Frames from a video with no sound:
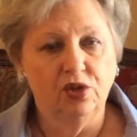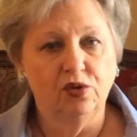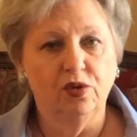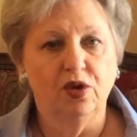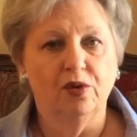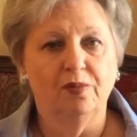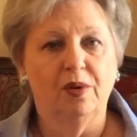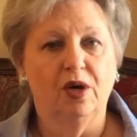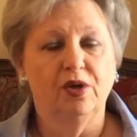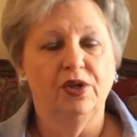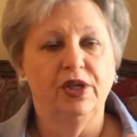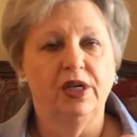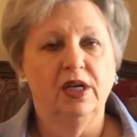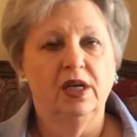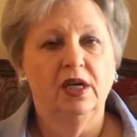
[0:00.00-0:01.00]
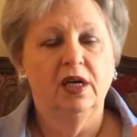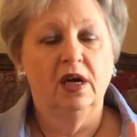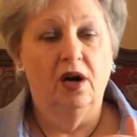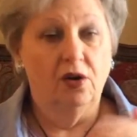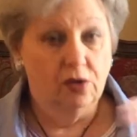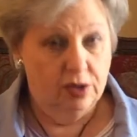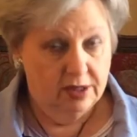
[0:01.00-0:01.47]
to your body
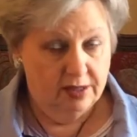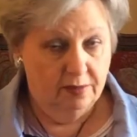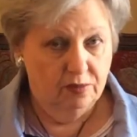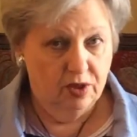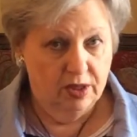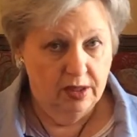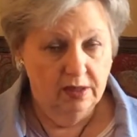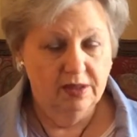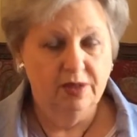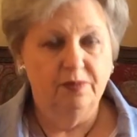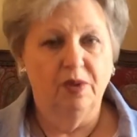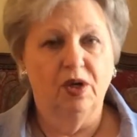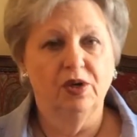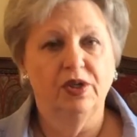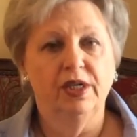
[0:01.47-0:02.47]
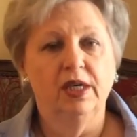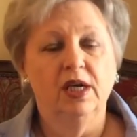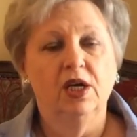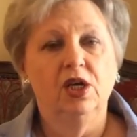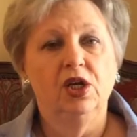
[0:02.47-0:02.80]
or someone else's body,